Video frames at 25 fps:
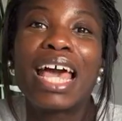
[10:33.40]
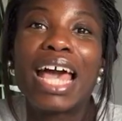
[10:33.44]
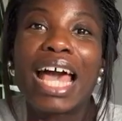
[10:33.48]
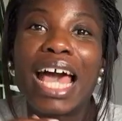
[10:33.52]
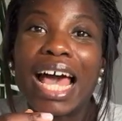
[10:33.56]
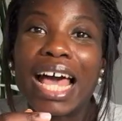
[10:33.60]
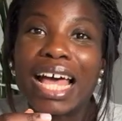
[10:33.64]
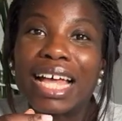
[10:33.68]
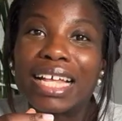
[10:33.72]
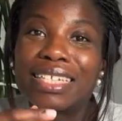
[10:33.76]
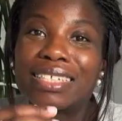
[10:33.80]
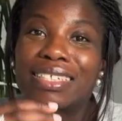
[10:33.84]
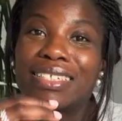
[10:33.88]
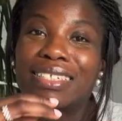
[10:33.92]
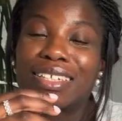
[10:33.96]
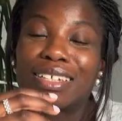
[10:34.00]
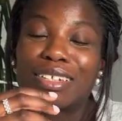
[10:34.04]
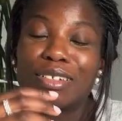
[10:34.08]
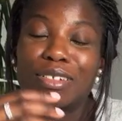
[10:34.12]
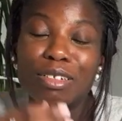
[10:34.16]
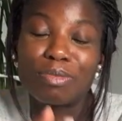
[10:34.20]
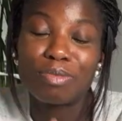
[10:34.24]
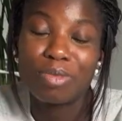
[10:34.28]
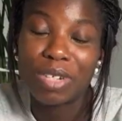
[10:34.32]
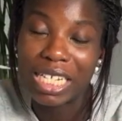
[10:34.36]
And
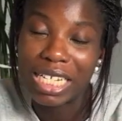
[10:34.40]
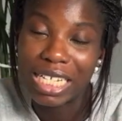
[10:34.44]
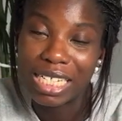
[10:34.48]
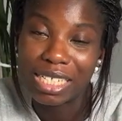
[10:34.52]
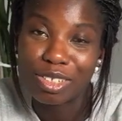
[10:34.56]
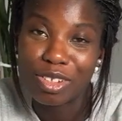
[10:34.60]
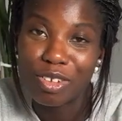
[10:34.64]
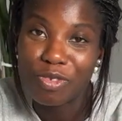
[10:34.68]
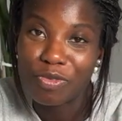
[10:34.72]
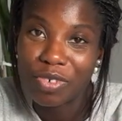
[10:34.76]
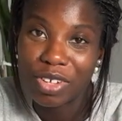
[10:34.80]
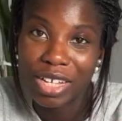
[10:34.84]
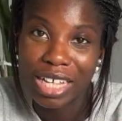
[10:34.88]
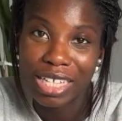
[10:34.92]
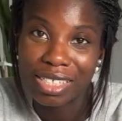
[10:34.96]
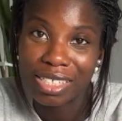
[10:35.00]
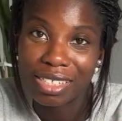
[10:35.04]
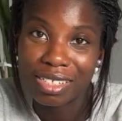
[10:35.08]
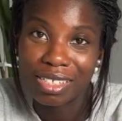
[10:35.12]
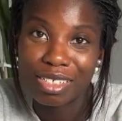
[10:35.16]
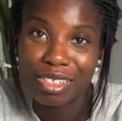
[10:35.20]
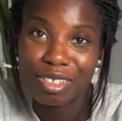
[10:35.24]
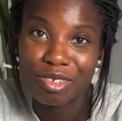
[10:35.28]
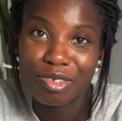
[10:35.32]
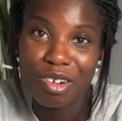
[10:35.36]
please don't forget to
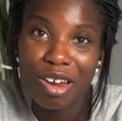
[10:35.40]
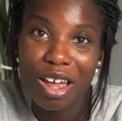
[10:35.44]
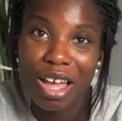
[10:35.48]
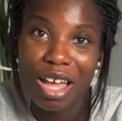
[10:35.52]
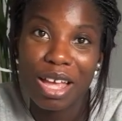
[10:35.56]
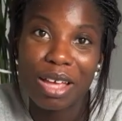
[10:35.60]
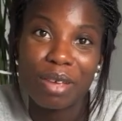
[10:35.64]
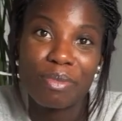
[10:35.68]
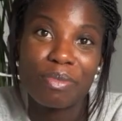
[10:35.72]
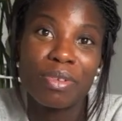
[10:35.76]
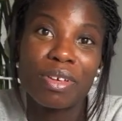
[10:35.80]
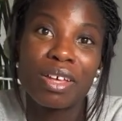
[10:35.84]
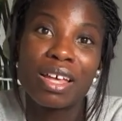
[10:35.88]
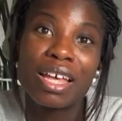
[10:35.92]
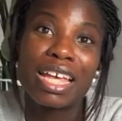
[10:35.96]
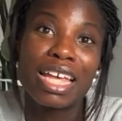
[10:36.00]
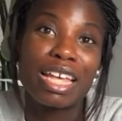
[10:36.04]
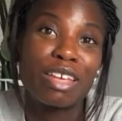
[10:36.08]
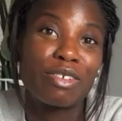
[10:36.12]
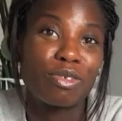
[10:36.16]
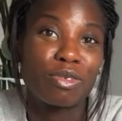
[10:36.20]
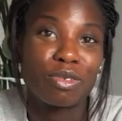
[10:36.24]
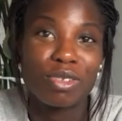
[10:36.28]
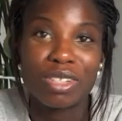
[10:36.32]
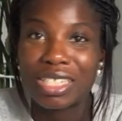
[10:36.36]
subscribe
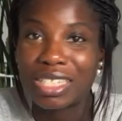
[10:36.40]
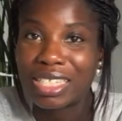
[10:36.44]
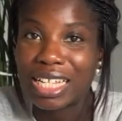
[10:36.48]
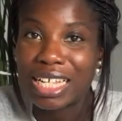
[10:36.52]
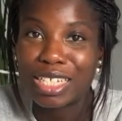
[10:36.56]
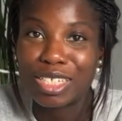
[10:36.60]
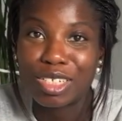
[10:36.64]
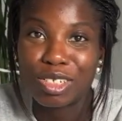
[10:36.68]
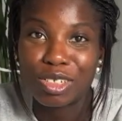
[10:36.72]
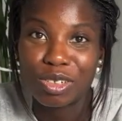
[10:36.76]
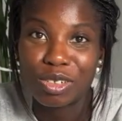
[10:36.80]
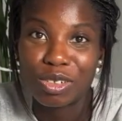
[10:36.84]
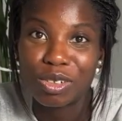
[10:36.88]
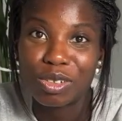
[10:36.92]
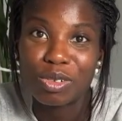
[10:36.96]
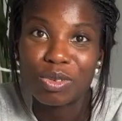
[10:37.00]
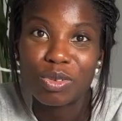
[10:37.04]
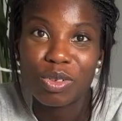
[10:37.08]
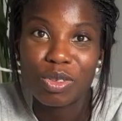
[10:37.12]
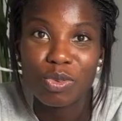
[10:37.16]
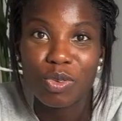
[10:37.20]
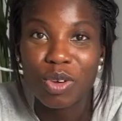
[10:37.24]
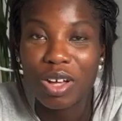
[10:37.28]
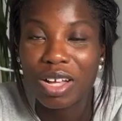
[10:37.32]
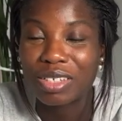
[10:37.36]
if you want to stay tuned
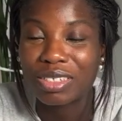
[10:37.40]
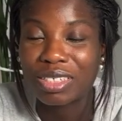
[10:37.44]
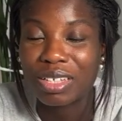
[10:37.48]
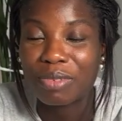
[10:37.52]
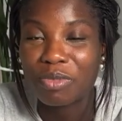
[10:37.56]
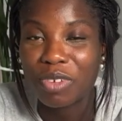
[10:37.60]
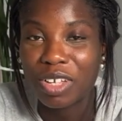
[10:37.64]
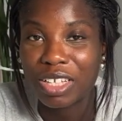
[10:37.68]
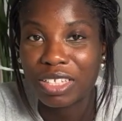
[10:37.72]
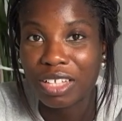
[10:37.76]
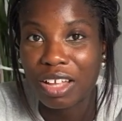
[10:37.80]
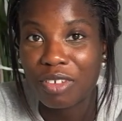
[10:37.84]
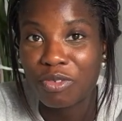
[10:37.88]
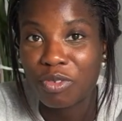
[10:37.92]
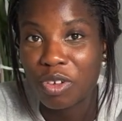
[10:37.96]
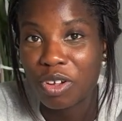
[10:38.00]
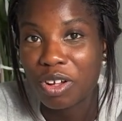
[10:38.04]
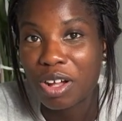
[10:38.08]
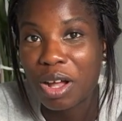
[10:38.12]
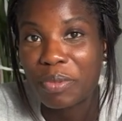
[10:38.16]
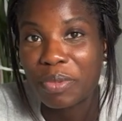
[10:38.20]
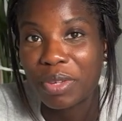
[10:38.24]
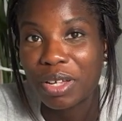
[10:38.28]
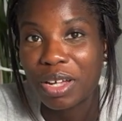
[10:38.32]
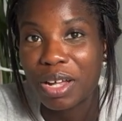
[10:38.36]
with what else I've got
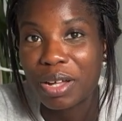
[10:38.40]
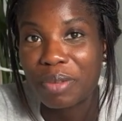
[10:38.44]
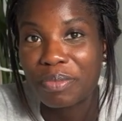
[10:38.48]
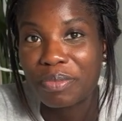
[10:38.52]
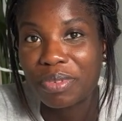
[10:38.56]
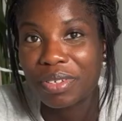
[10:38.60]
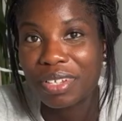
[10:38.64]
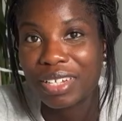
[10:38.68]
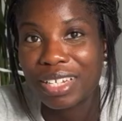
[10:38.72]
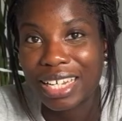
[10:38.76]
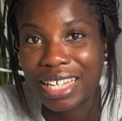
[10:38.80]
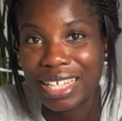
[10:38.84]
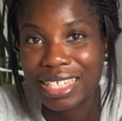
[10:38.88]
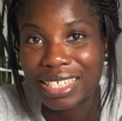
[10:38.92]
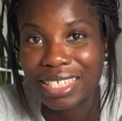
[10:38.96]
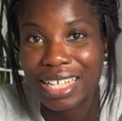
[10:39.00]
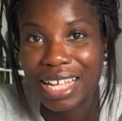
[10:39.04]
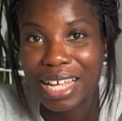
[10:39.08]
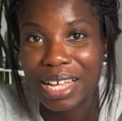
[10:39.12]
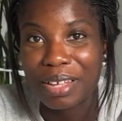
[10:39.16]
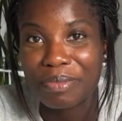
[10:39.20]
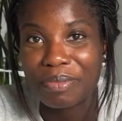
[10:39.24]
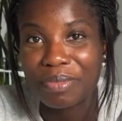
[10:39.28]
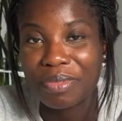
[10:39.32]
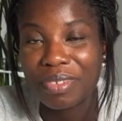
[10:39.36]
coming up next
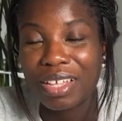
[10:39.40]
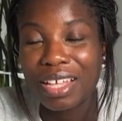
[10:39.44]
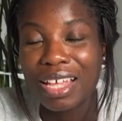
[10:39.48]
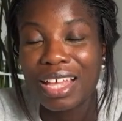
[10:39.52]
time.